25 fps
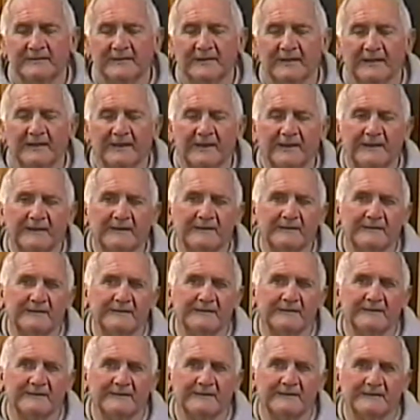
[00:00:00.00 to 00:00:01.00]

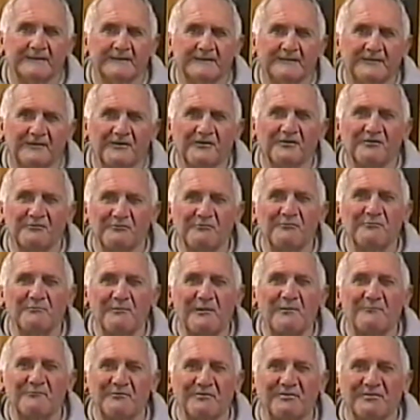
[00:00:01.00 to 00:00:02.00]
And uh, I can
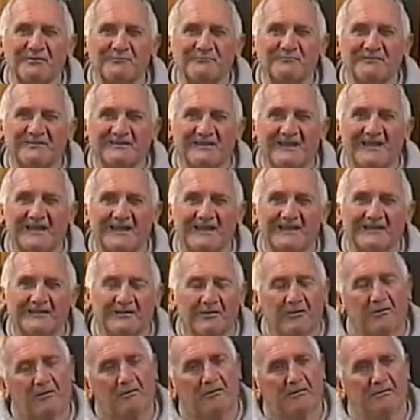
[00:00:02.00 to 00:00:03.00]
remember them saying,
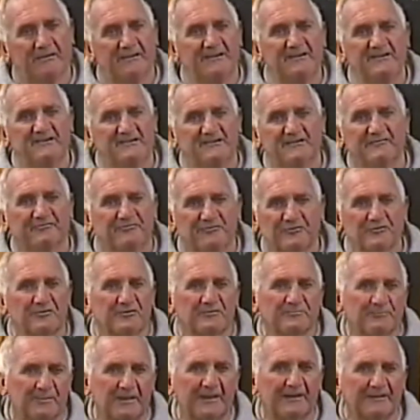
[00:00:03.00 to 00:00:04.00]
oh, he's your
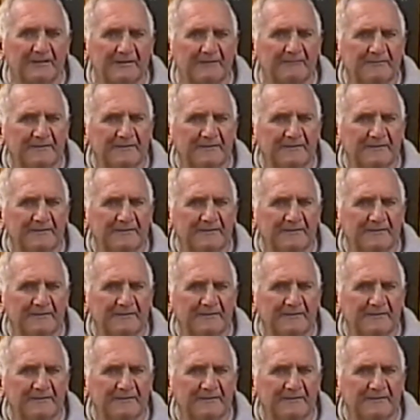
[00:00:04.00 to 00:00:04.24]
first pick